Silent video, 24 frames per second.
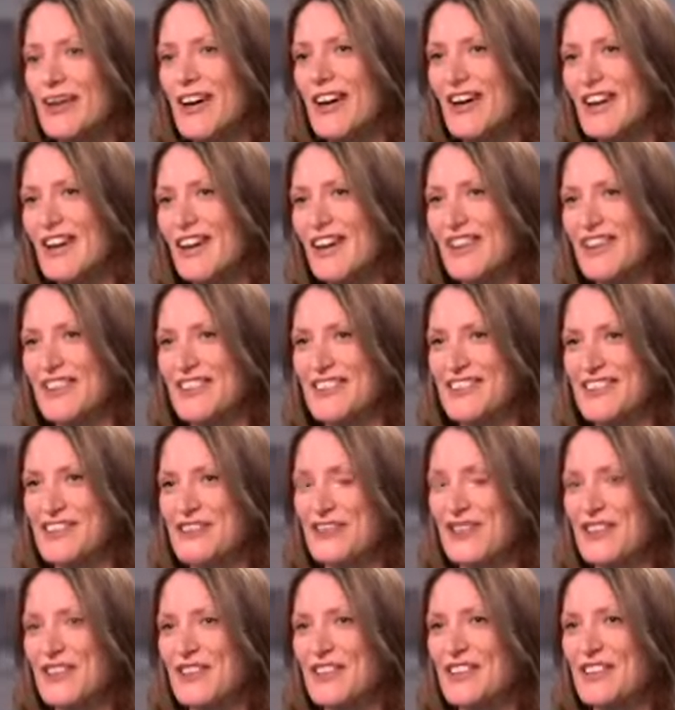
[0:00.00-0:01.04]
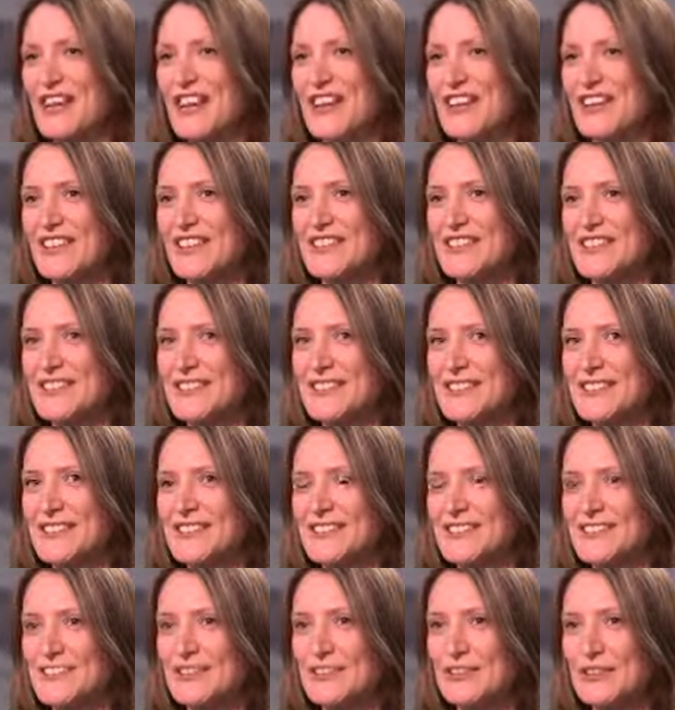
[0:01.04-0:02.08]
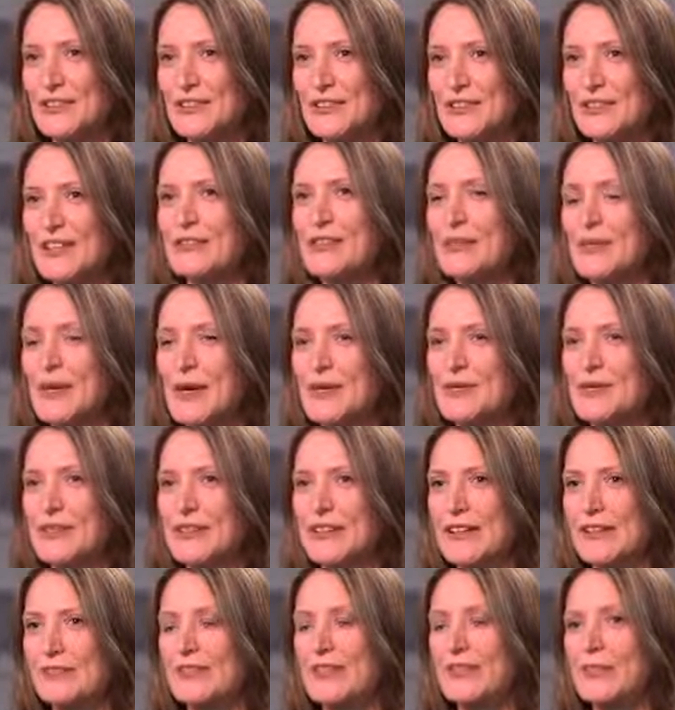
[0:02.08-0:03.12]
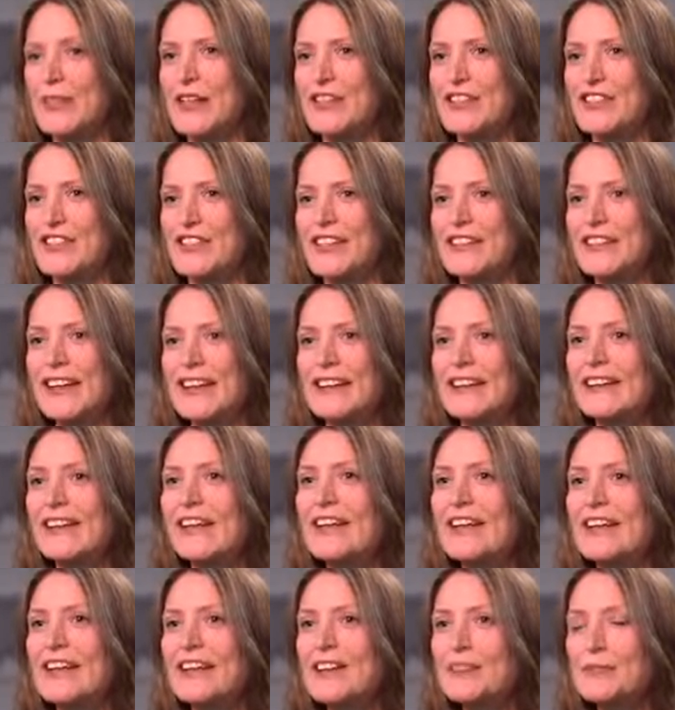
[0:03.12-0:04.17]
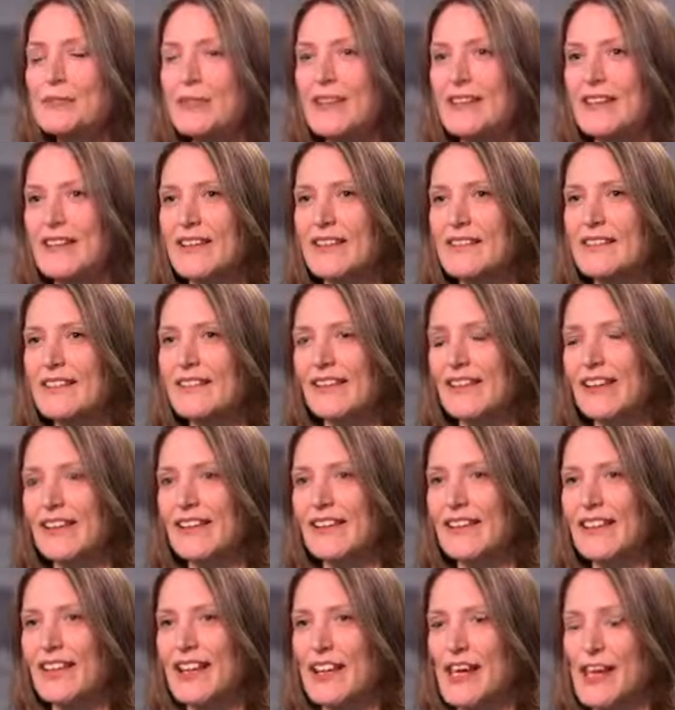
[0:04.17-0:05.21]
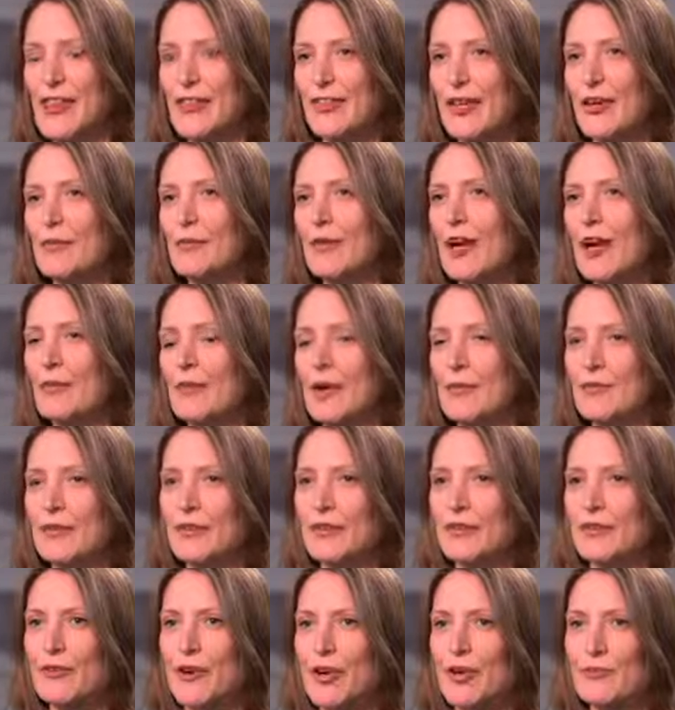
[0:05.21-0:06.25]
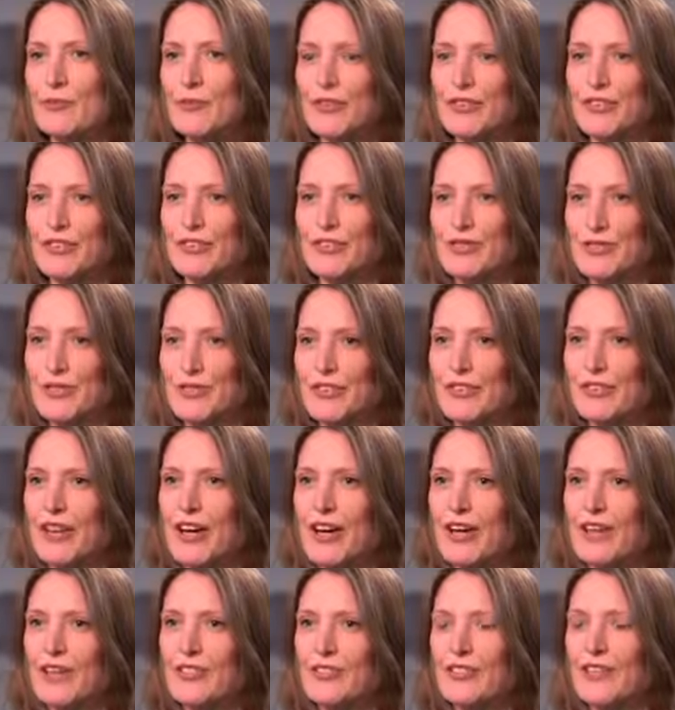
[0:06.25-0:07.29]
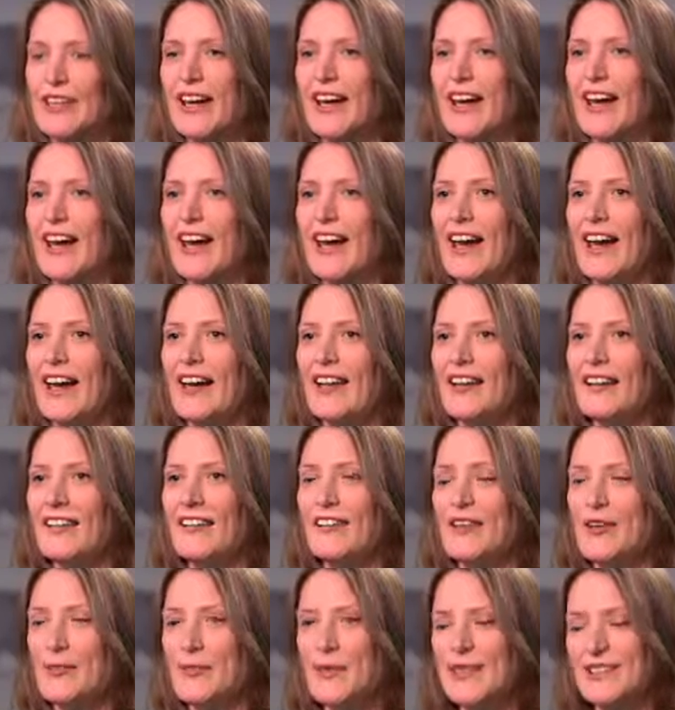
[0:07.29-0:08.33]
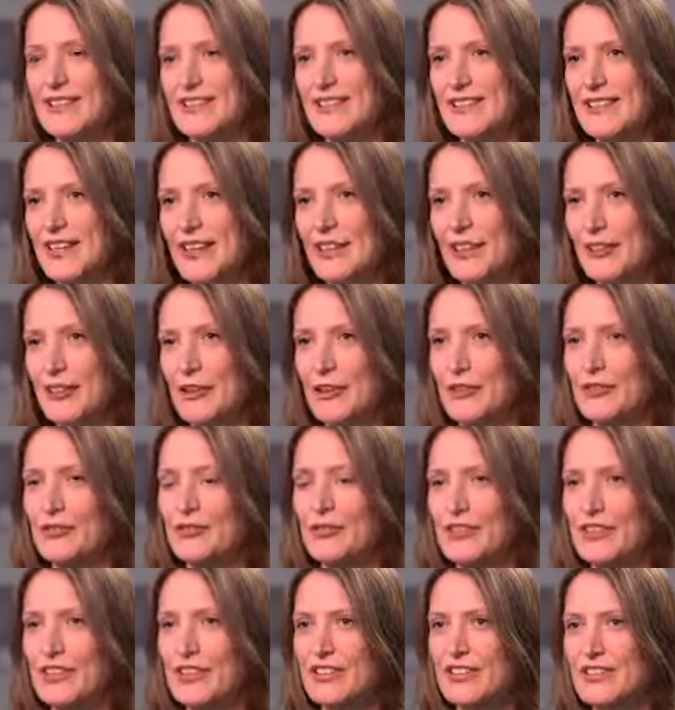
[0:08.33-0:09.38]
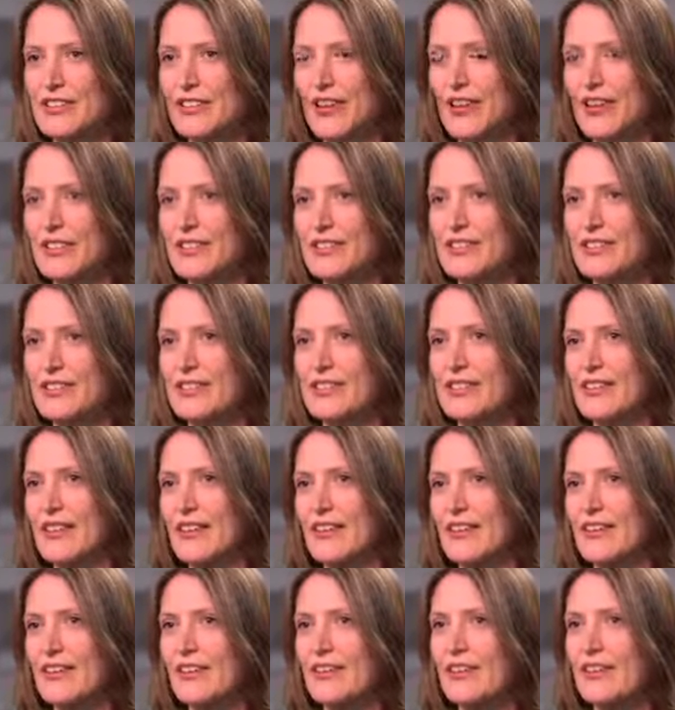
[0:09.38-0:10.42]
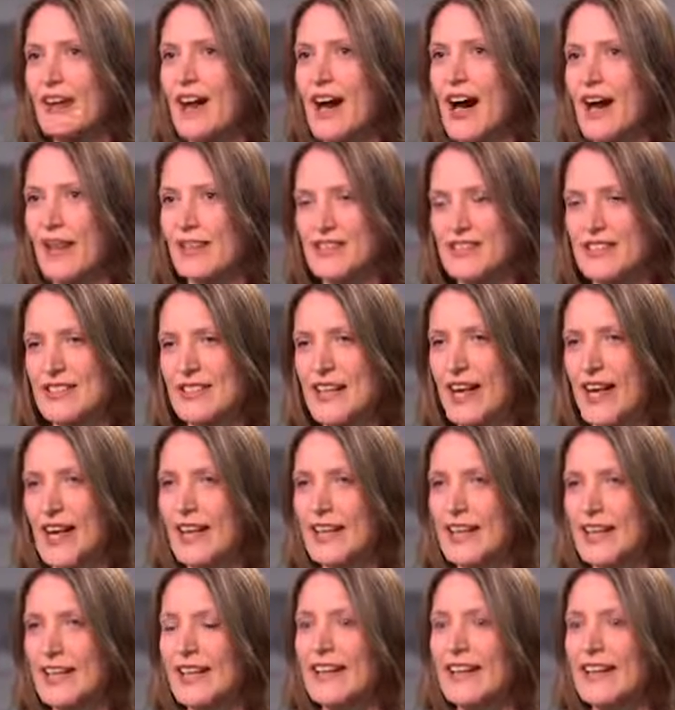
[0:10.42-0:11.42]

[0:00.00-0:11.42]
way I like to roll it out is to give the people the information that they need, but then to let them come up with their own personal style. And then we sit down and go through the designs together after that.